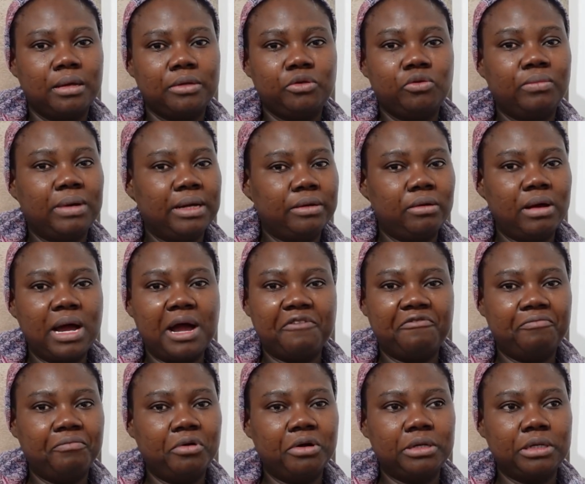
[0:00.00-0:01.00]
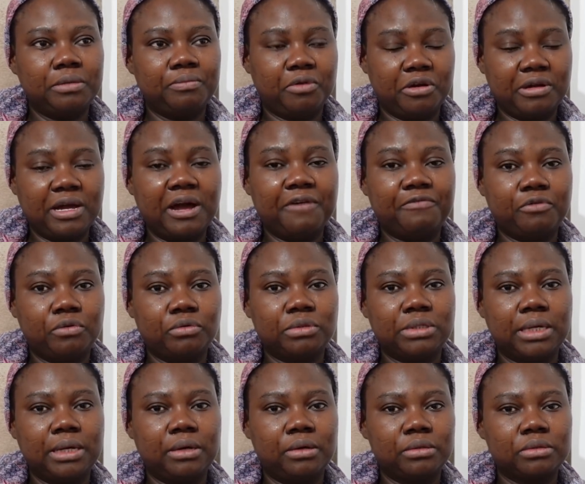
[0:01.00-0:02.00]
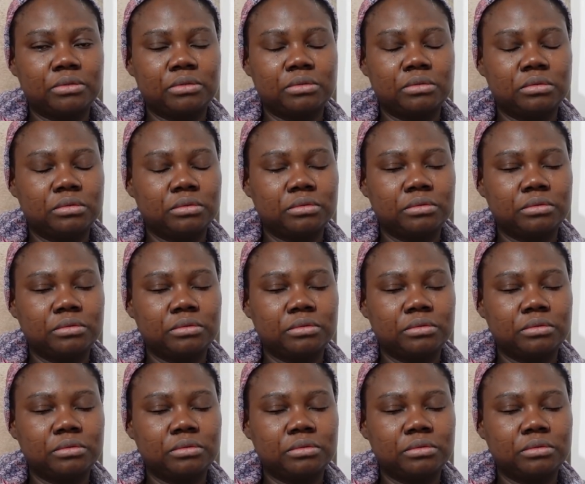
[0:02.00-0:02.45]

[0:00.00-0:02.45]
you might not have money, but you have good health.